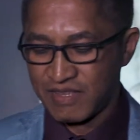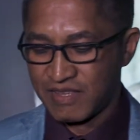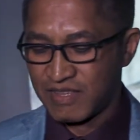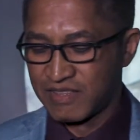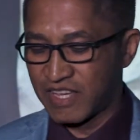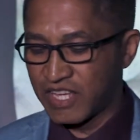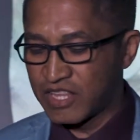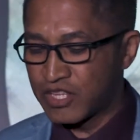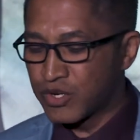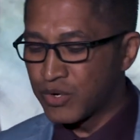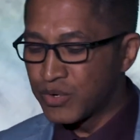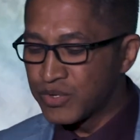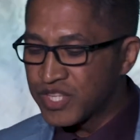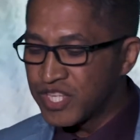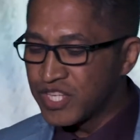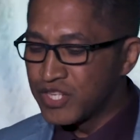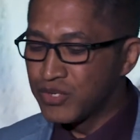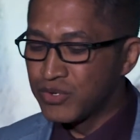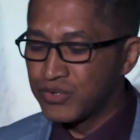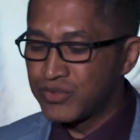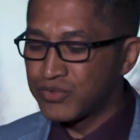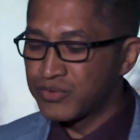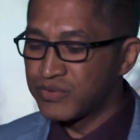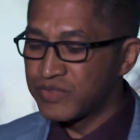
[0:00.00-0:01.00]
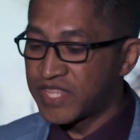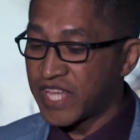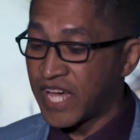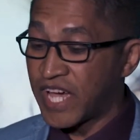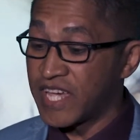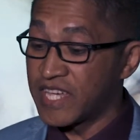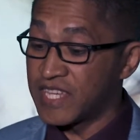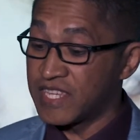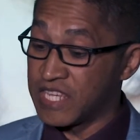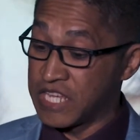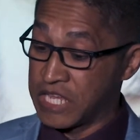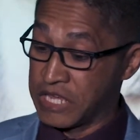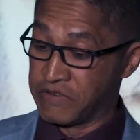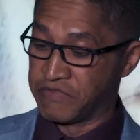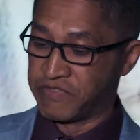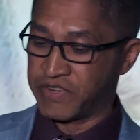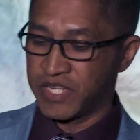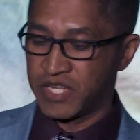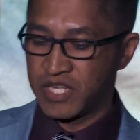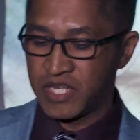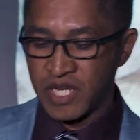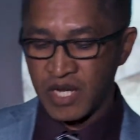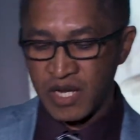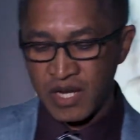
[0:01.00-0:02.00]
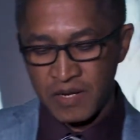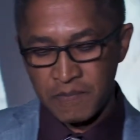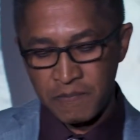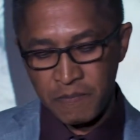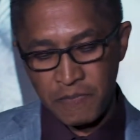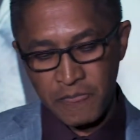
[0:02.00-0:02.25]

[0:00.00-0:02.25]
that continue to die every year,